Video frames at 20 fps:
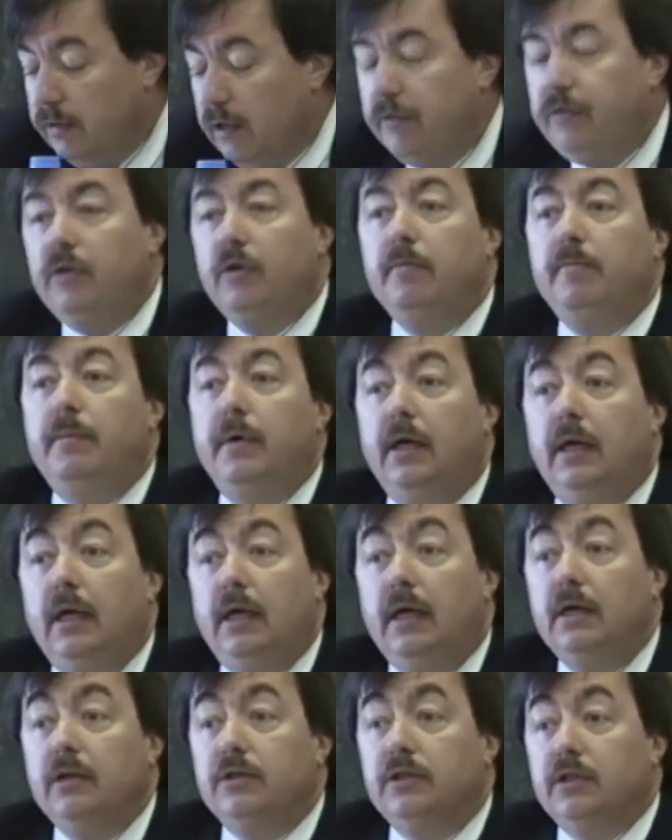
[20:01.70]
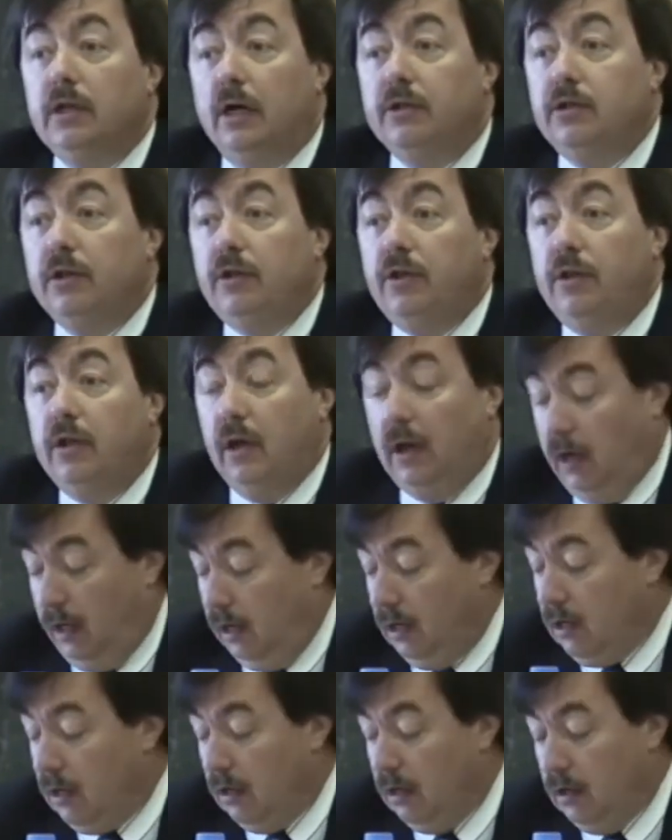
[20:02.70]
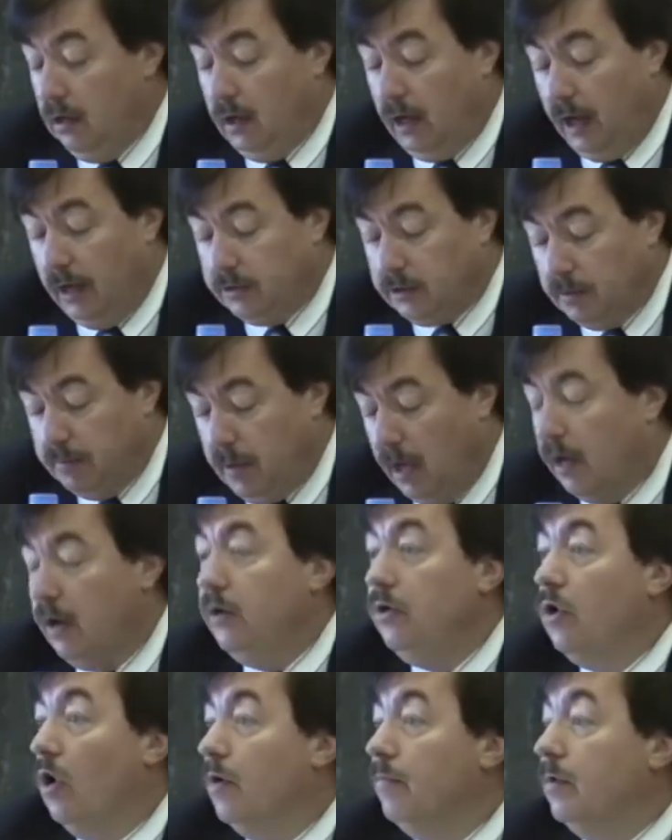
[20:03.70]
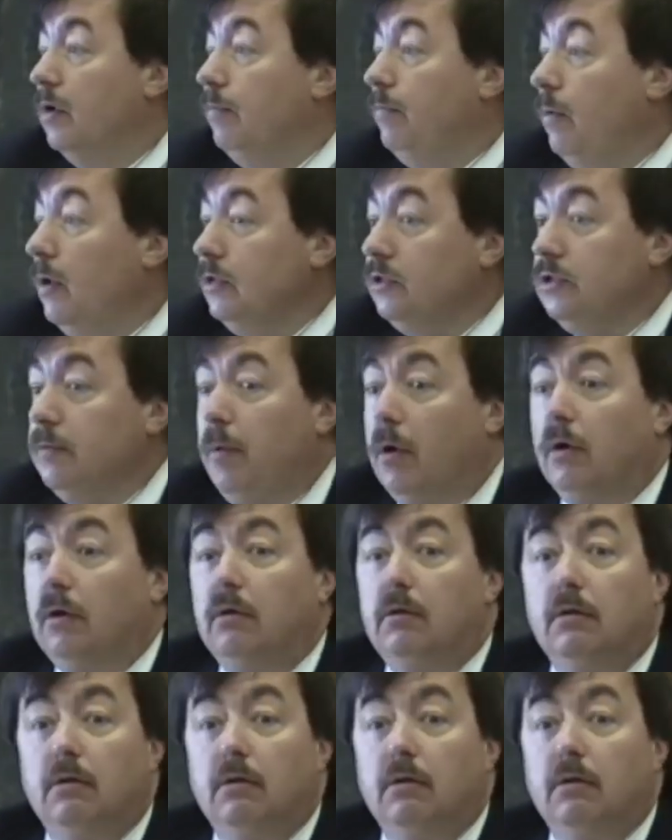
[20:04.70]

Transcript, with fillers: that there be such a thing as a meta-normative principle.